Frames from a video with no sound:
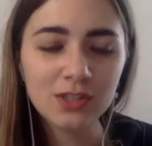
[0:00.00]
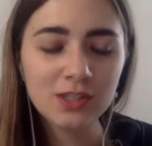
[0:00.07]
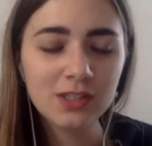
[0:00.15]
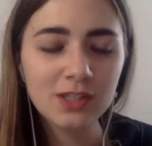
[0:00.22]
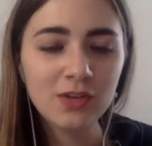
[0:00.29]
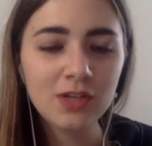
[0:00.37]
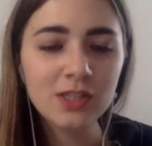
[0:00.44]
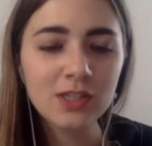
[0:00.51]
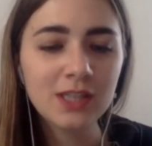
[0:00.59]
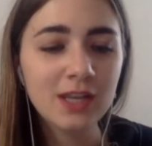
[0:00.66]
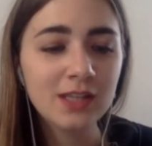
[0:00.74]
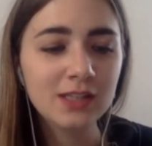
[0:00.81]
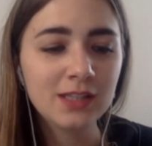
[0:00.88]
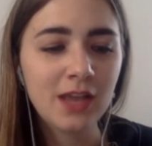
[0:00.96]
series that
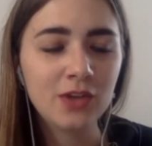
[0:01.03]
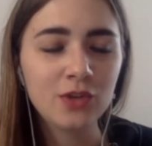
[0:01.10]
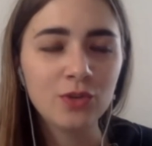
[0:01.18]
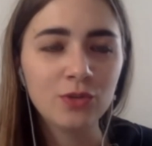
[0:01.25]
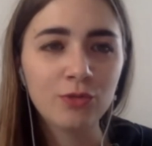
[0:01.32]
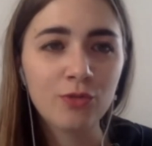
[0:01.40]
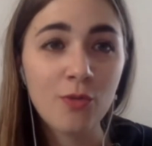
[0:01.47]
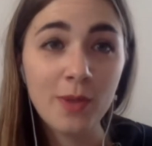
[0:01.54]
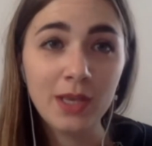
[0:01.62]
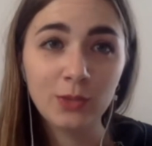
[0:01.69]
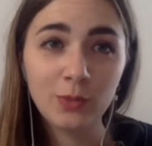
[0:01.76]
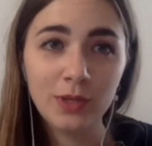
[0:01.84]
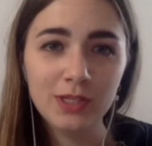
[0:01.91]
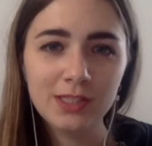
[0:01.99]
is scheduled for May
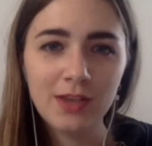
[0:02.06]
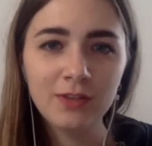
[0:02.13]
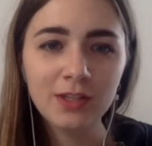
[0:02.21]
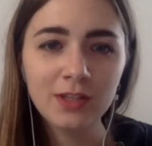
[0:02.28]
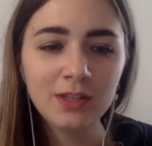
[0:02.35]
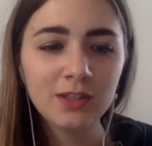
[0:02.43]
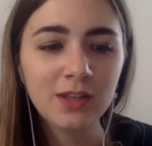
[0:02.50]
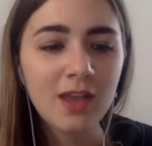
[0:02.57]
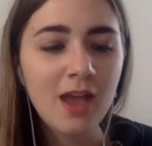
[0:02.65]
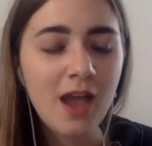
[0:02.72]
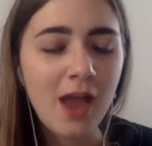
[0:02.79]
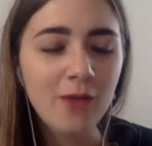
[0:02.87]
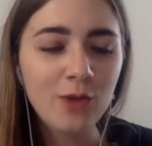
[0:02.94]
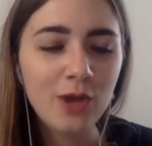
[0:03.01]
27th.
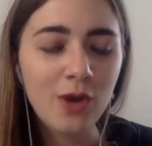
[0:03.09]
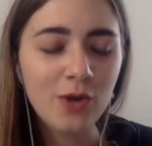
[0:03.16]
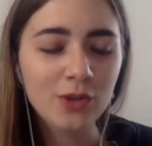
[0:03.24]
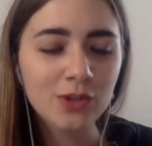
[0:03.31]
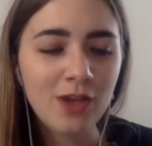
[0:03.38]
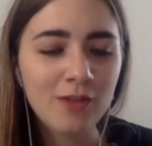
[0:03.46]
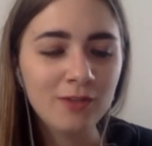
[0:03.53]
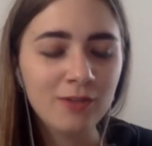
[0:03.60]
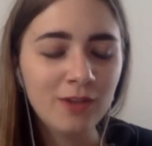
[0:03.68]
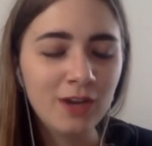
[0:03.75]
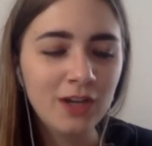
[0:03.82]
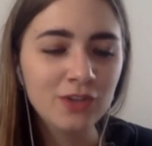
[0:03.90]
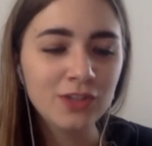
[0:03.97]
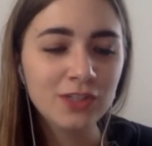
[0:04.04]
And we also have a
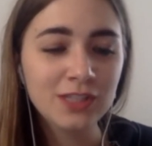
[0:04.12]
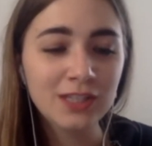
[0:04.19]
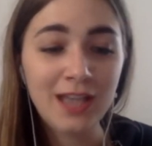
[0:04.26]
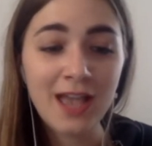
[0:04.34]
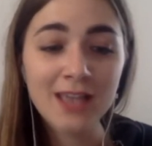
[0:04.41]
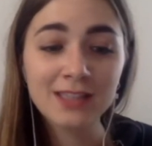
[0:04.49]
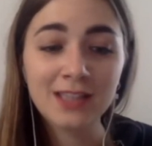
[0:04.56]
very interesting guest,